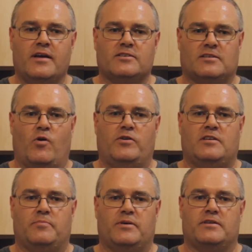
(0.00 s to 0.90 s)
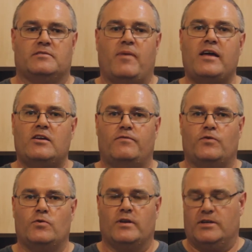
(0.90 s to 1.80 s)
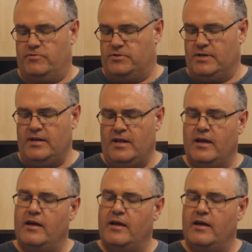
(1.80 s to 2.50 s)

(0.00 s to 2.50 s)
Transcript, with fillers: So my tip is, make your food interesting.